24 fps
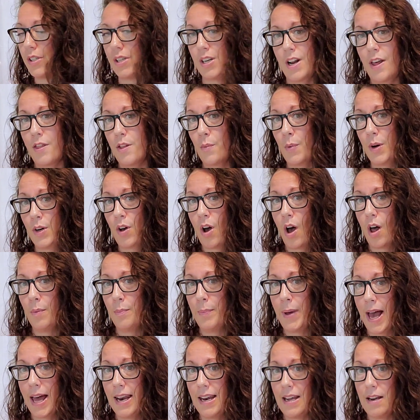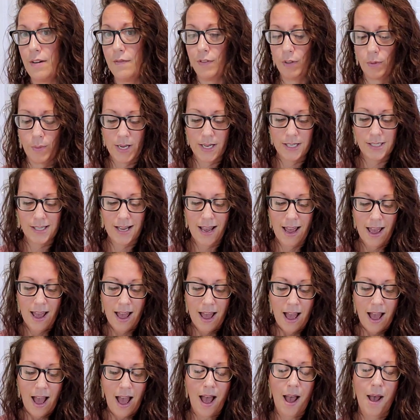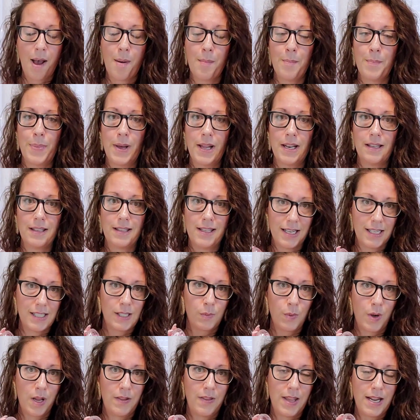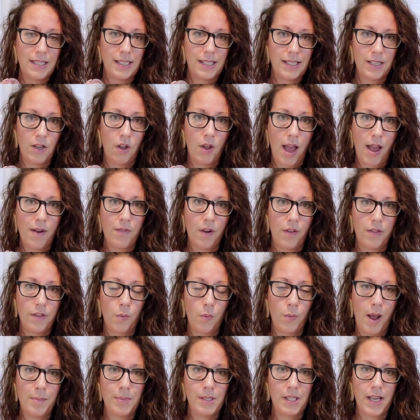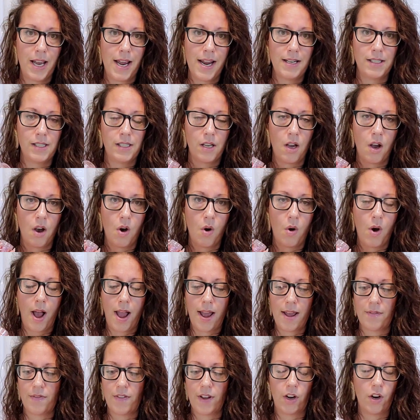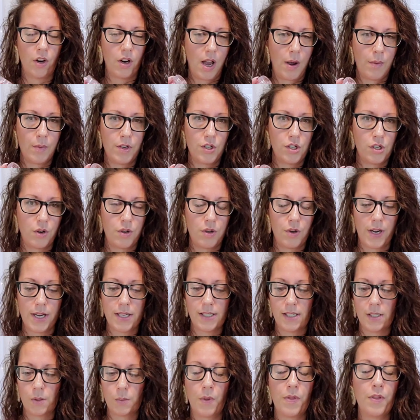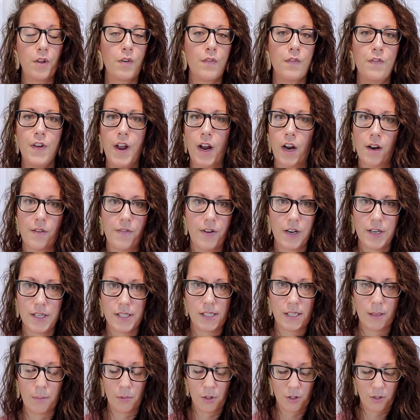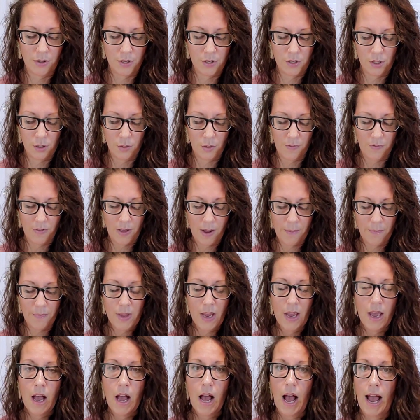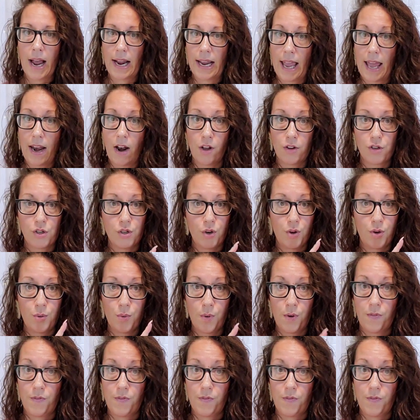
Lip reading: another one called Bad Influence, but this one they still have on their website, so I figured I would show you guys this one. They're very, very similar, the 2 of them. Again, I'll show you a